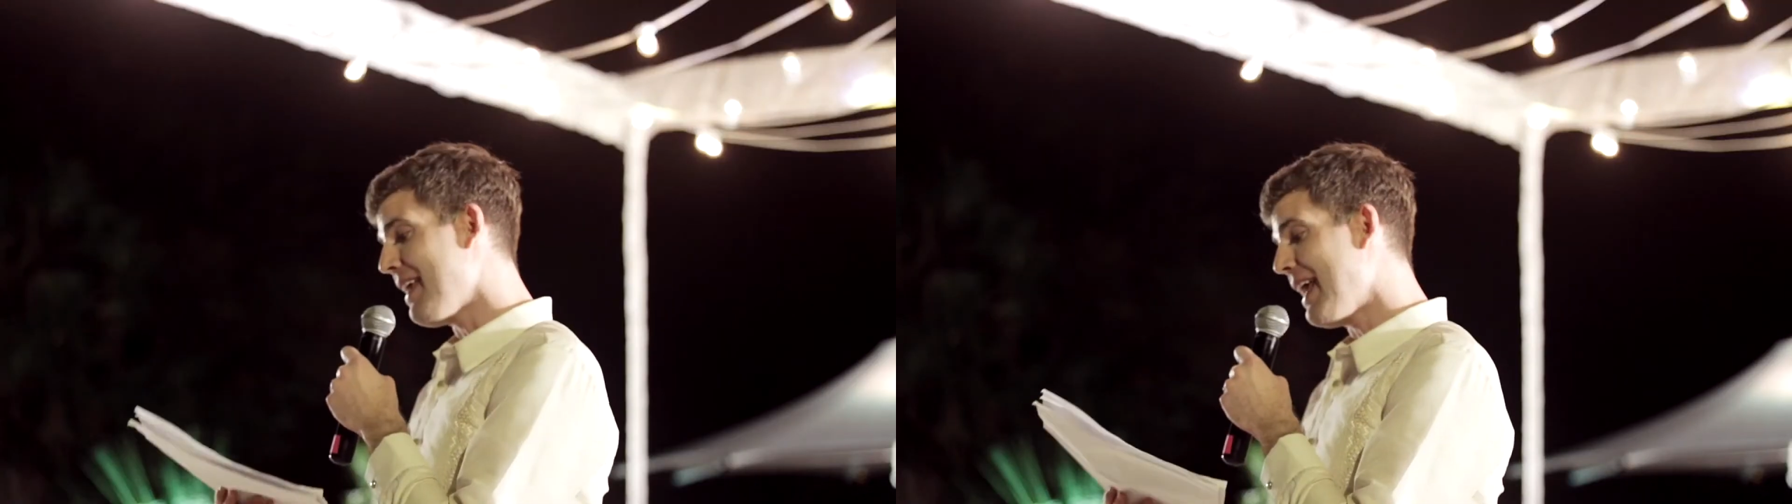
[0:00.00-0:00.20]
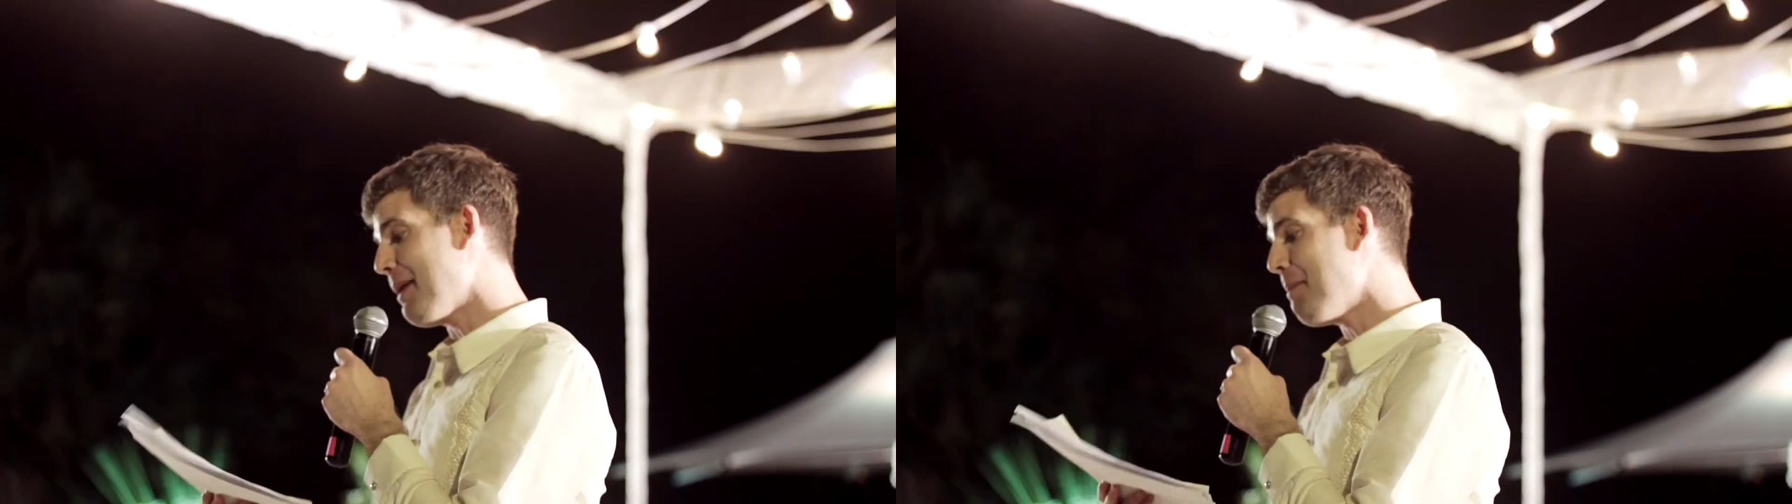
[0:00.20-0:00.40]

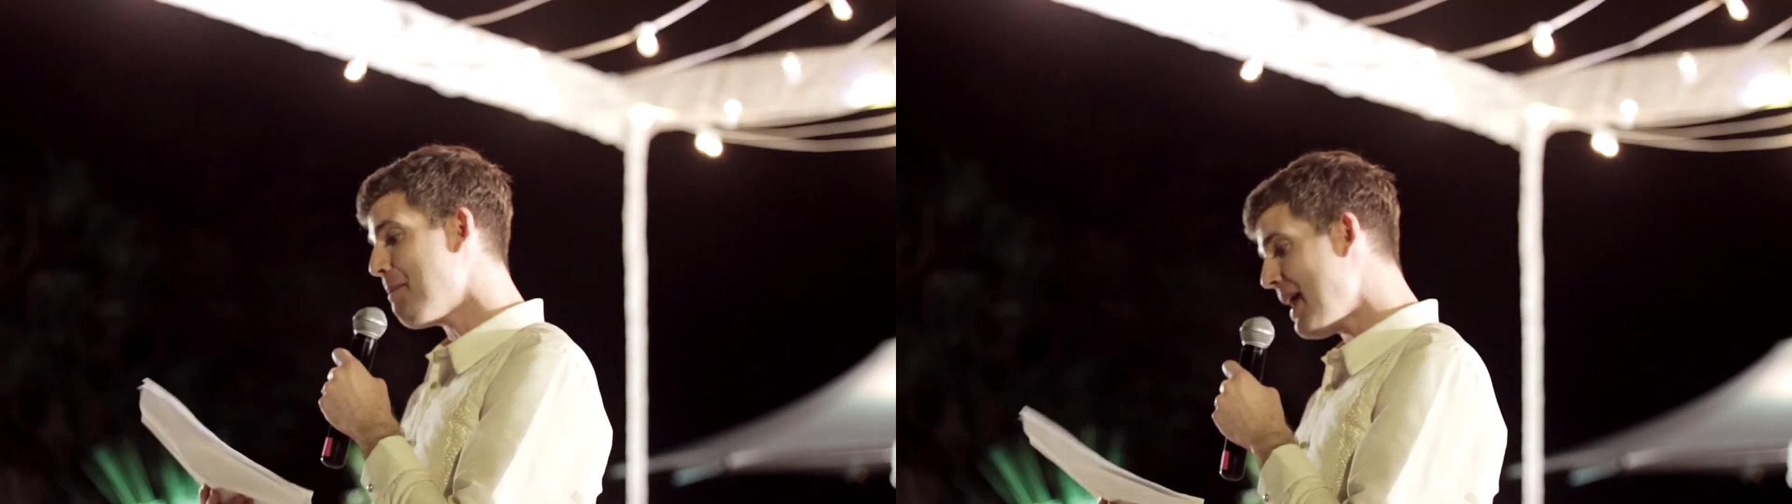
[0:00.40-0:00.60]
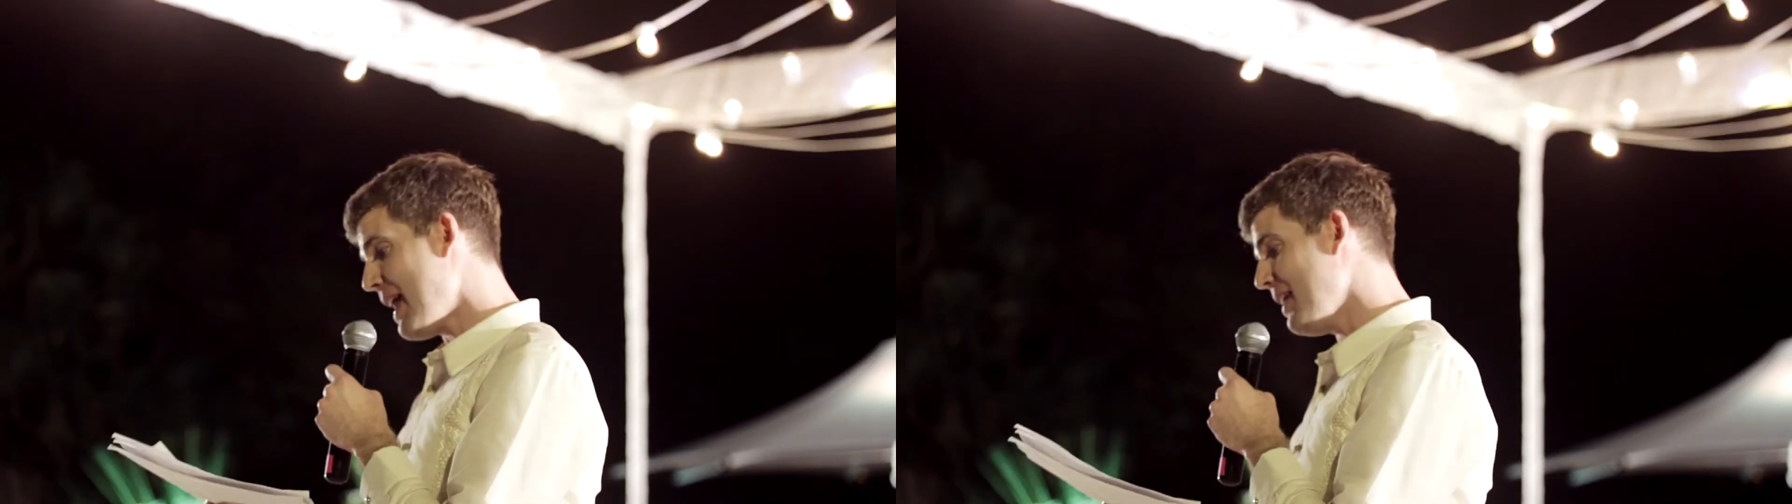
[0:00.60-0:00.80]
they had
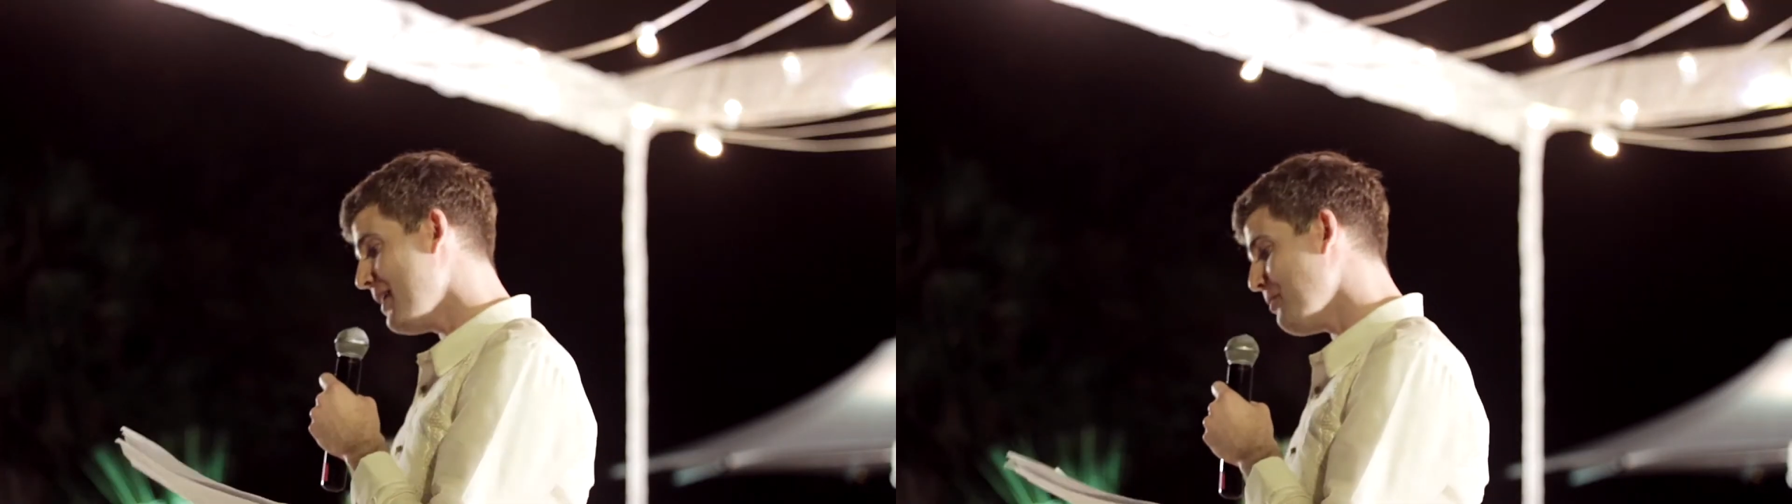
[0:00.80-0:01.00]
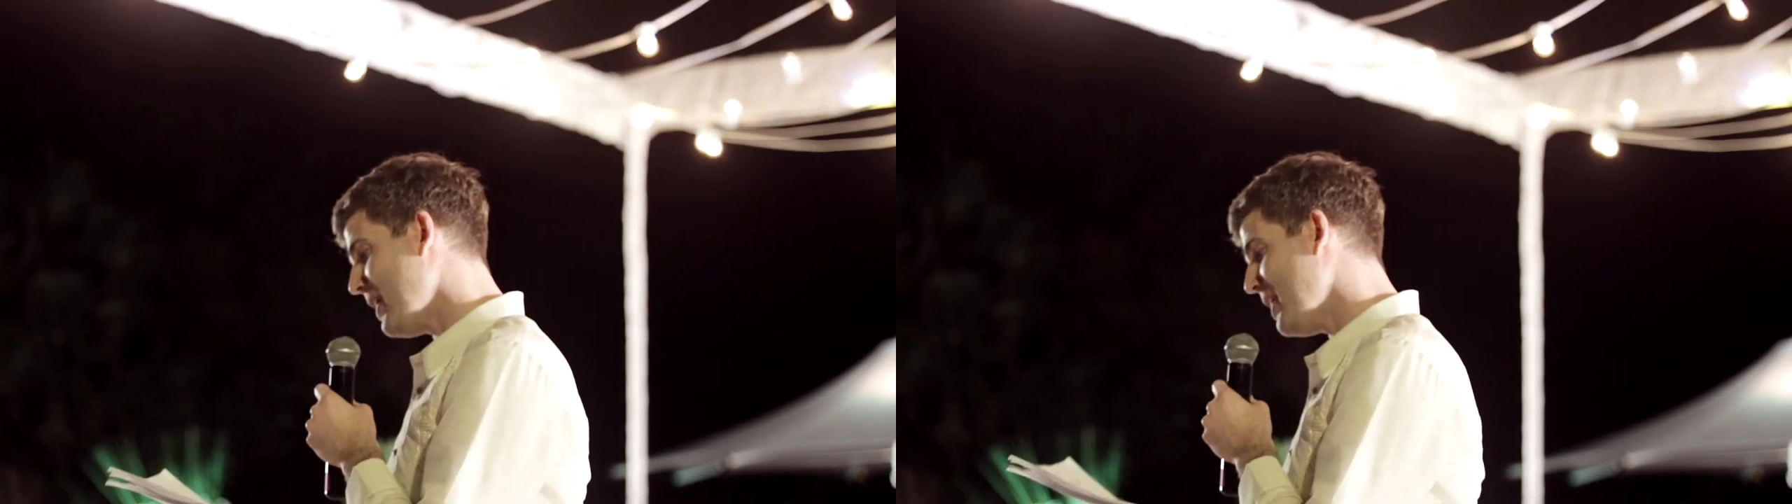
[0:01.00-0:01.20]
met
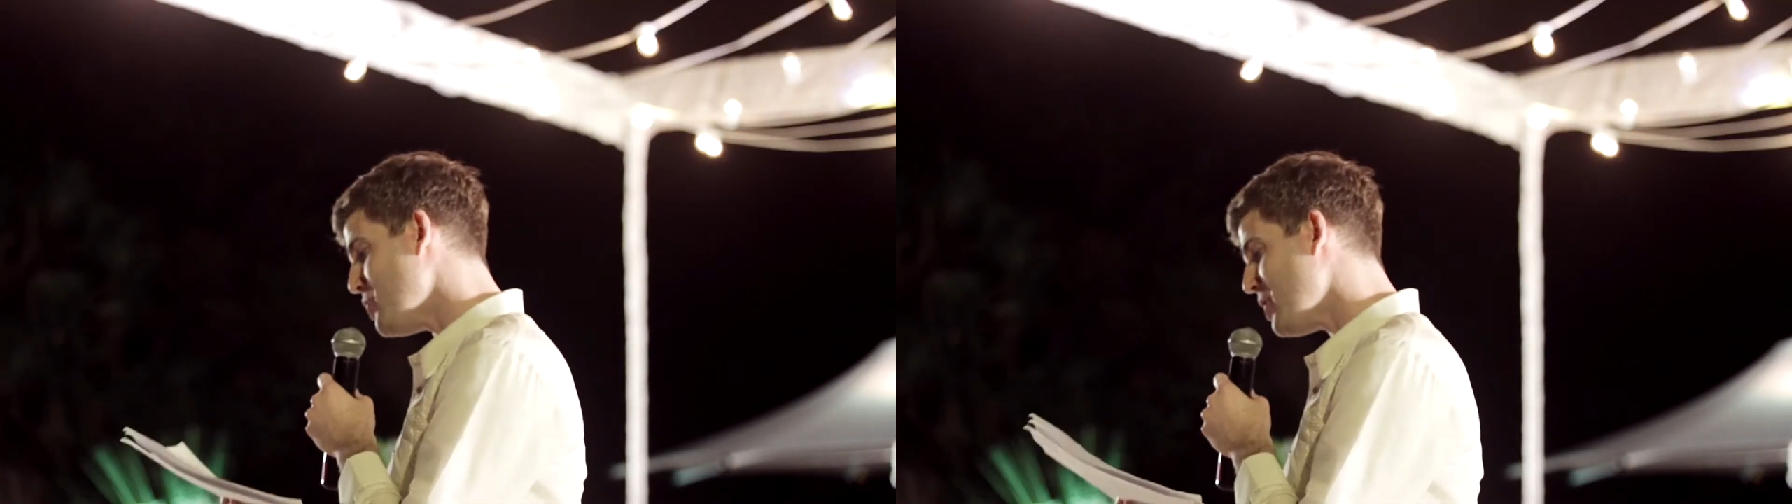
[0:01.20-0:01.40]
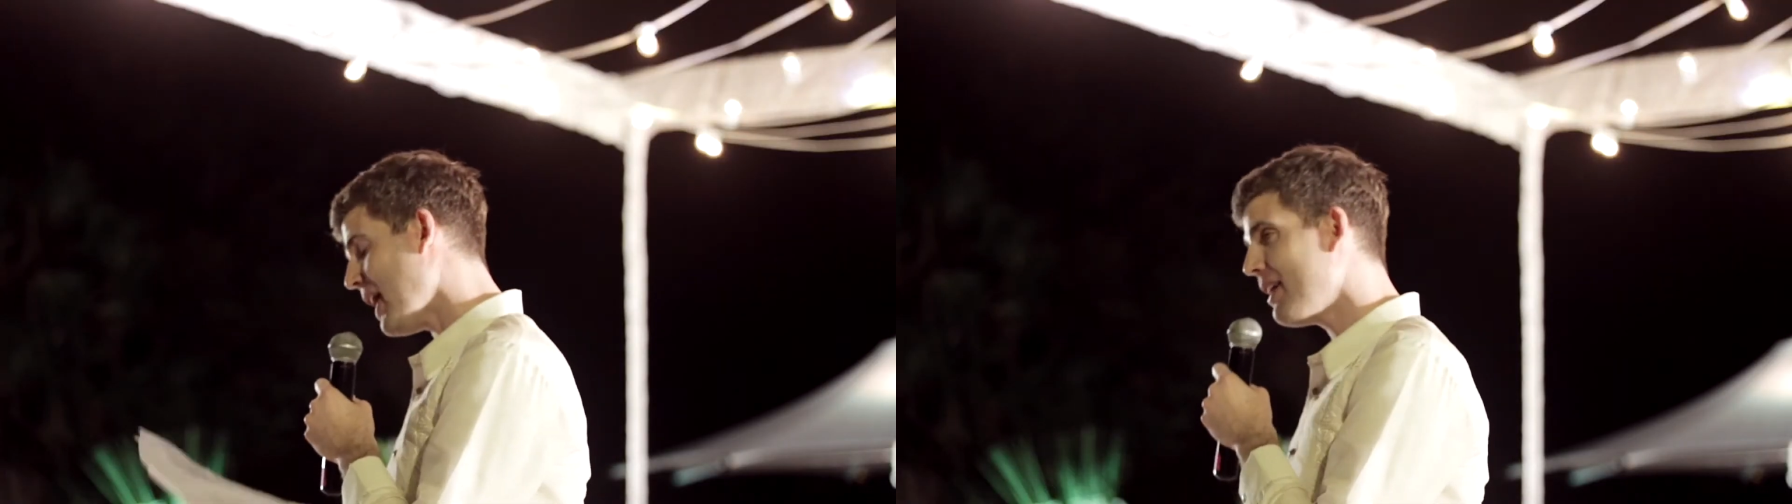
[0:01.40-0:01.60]
when he
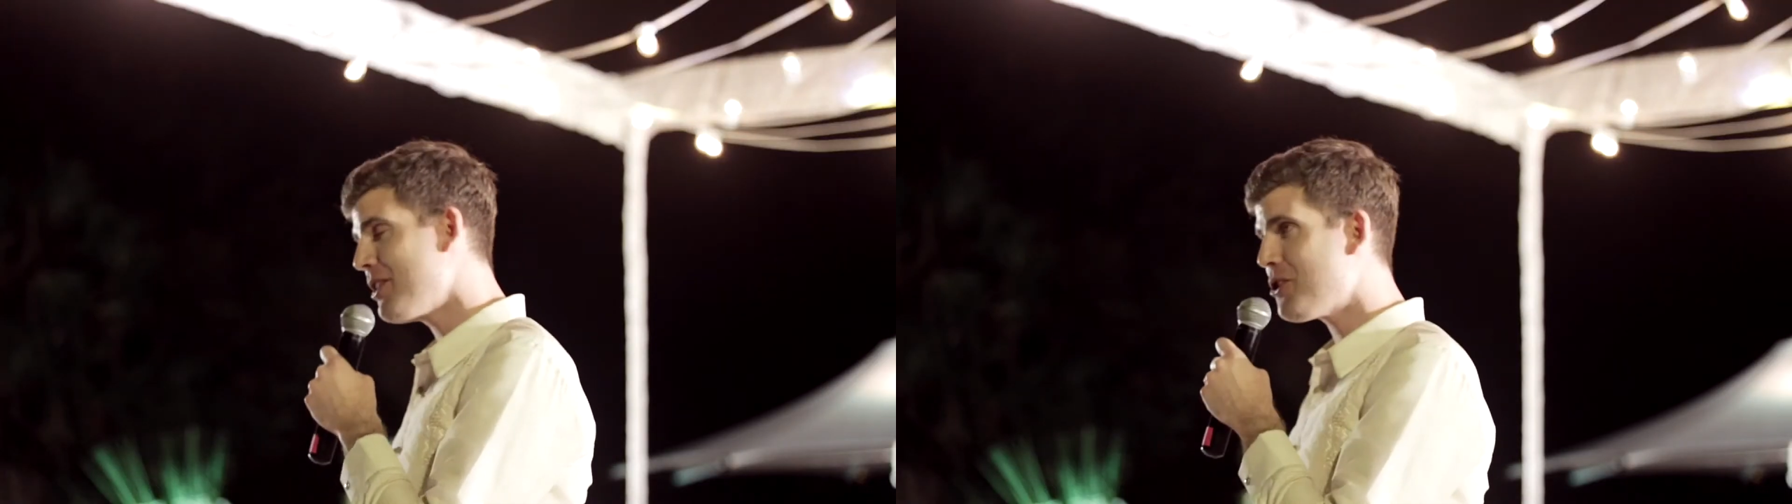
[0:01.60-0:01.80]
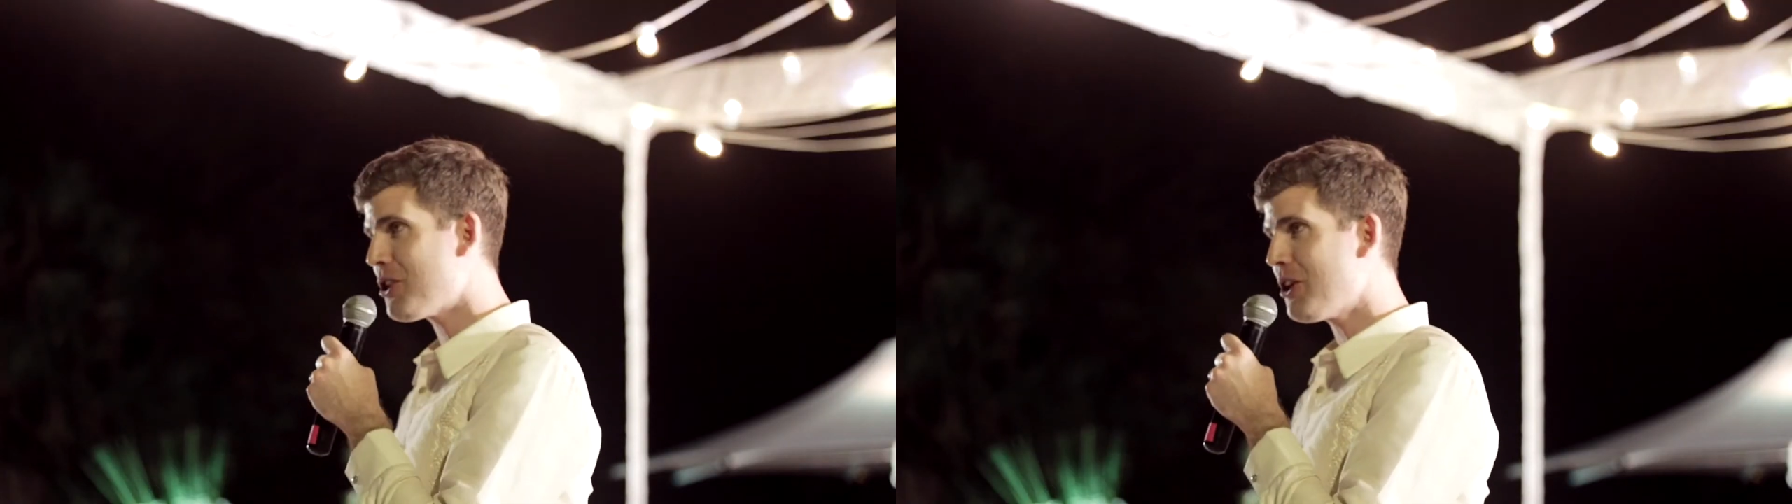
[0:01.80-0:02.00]

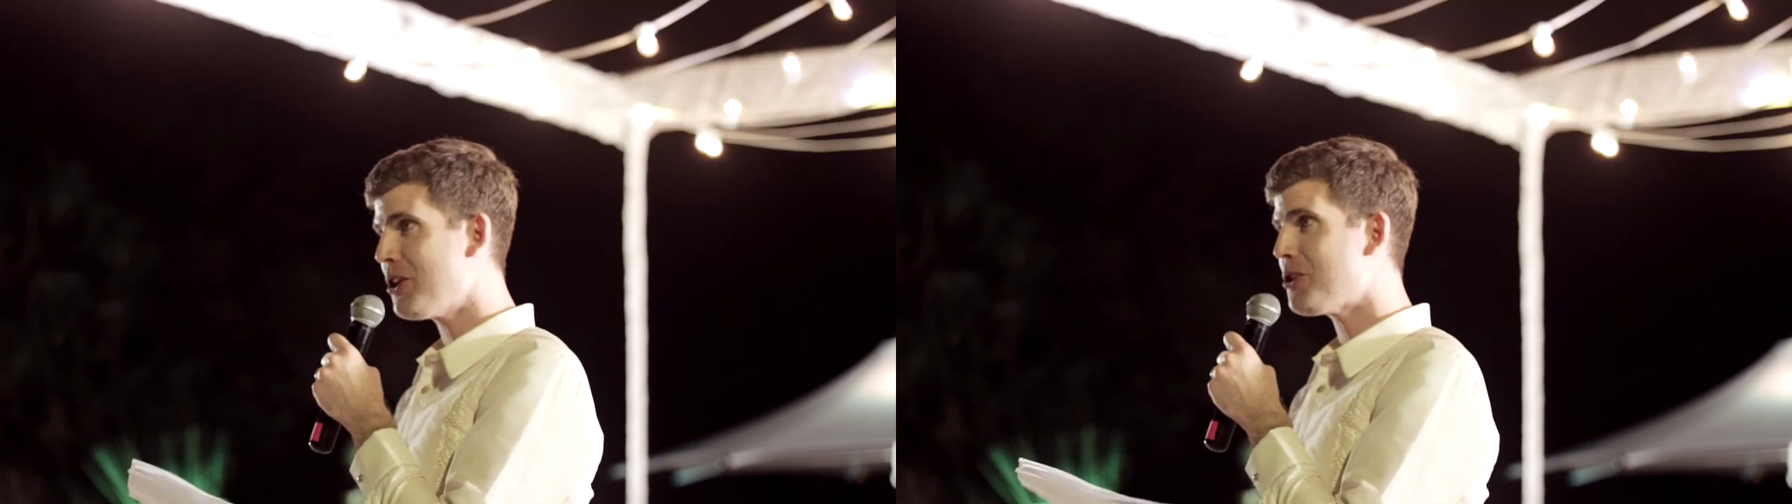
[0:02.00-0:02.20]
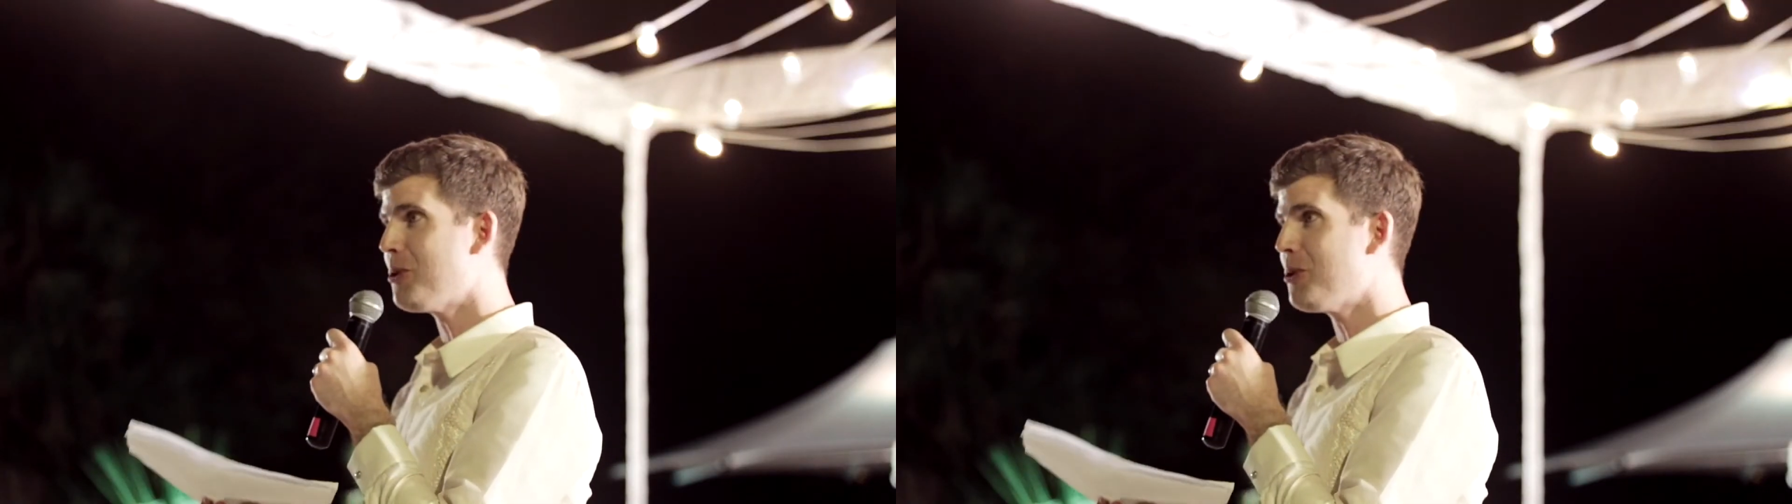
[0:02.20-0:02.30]
challenged her